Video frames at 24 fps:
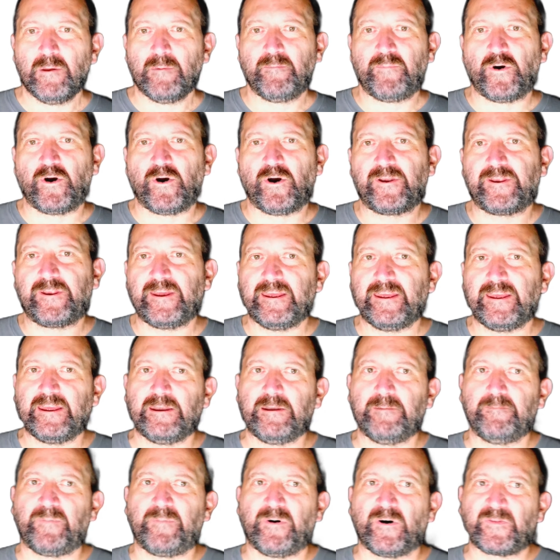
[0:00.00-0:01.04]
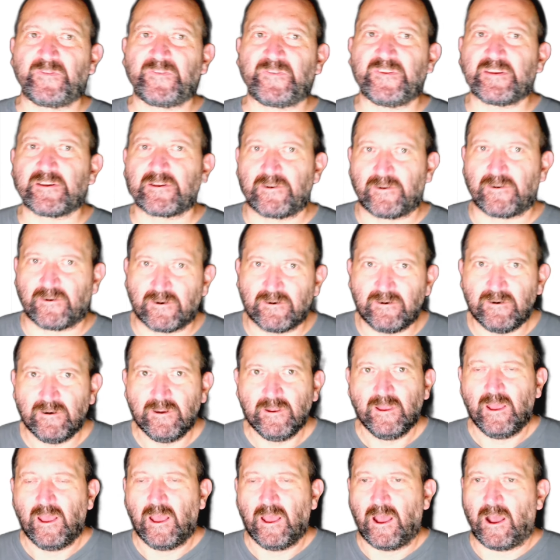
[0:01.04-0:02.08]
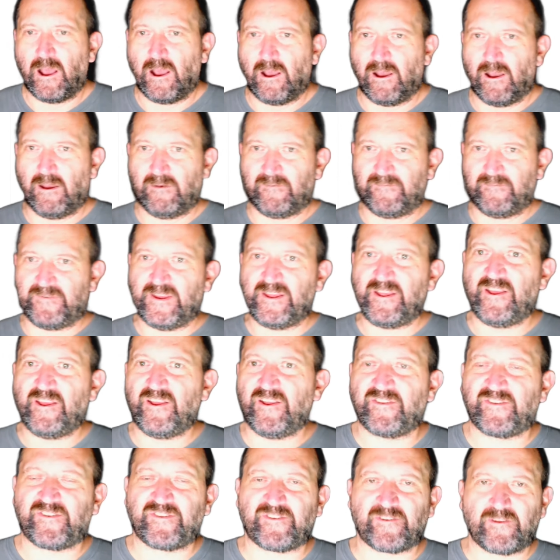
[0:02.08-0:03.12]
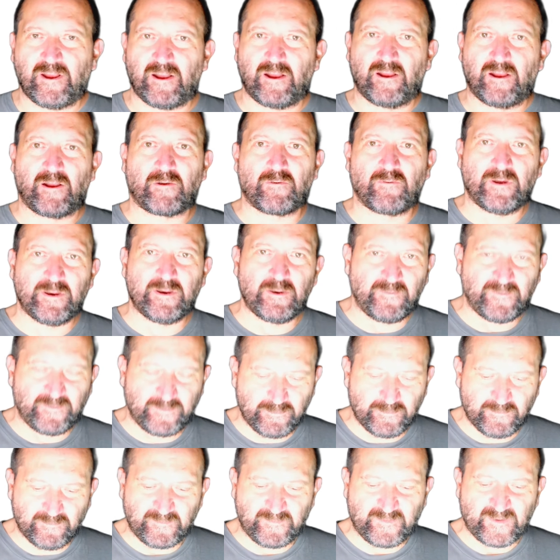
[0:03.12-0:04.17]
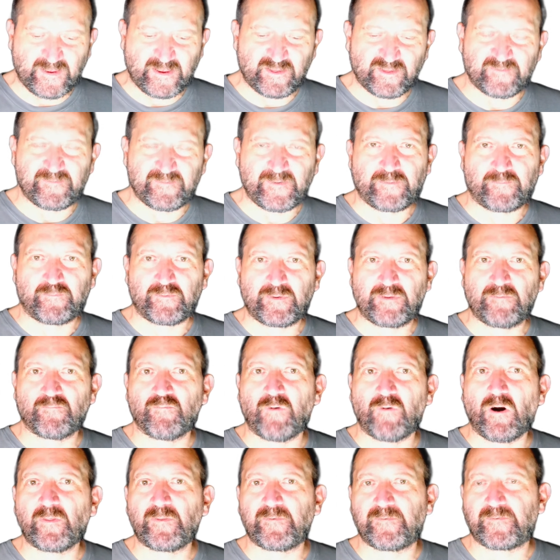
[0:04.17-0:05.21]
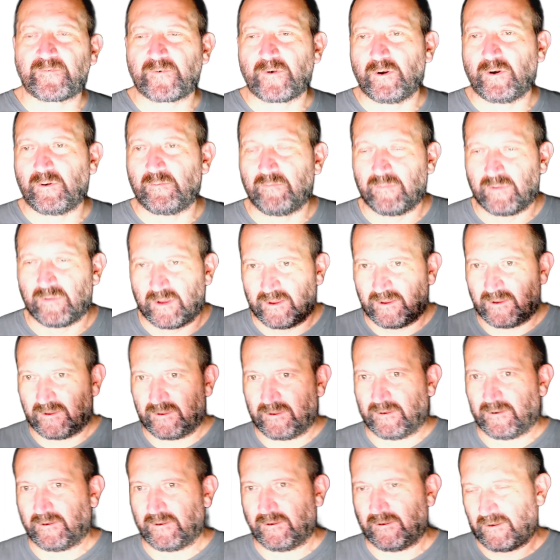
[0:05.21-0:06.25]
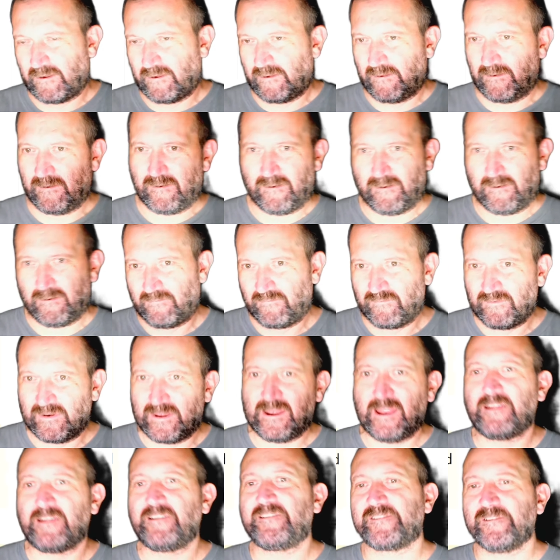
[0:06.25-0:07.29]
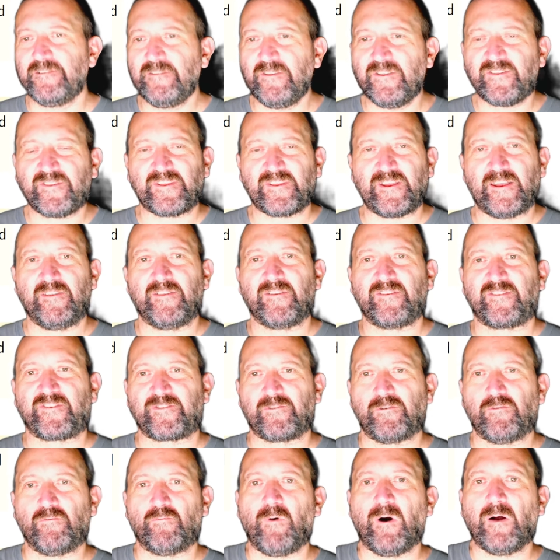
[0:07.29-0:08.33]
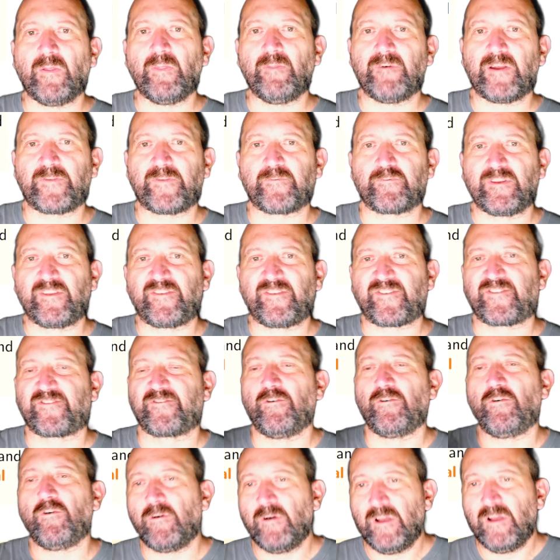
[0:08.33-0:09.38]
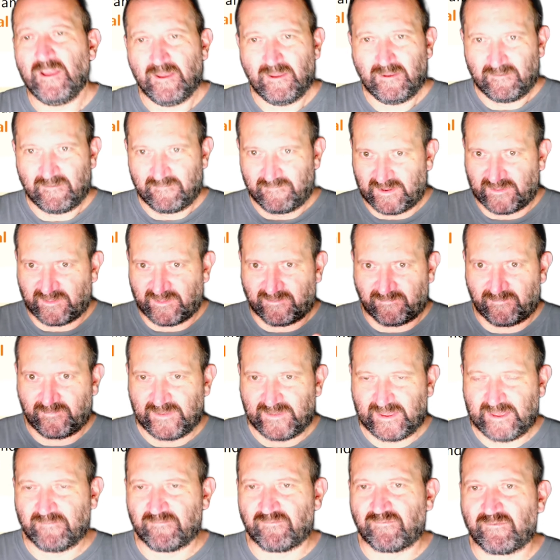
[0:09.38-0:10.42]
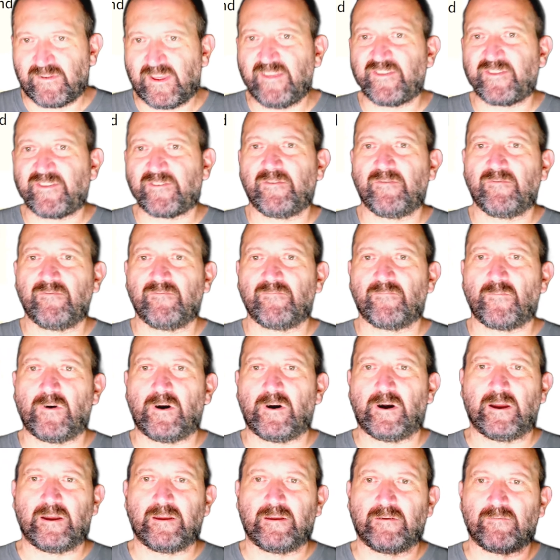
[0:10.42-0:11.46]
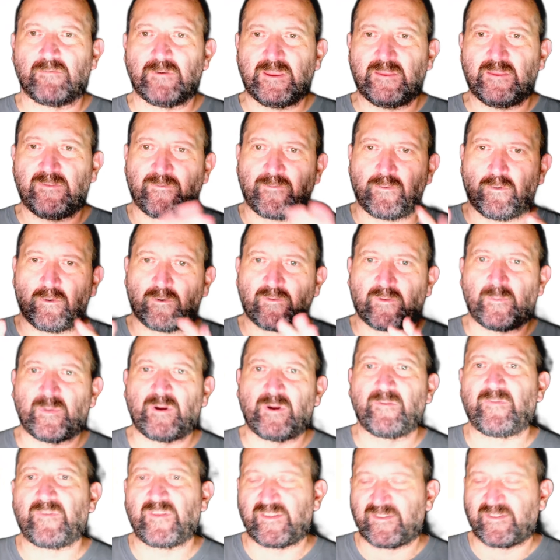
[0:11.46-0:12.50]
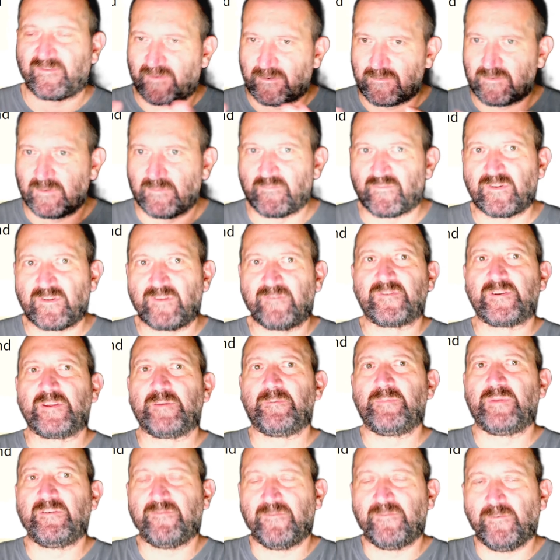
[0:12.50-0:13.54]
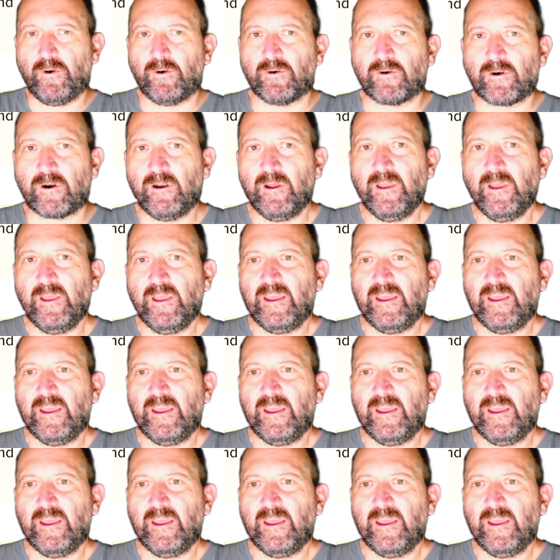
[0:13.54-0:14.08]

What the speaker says: but in particular, there's quite a few things that we want from relations. And so one that we saw, that's the reason why we talked about this very briefly before,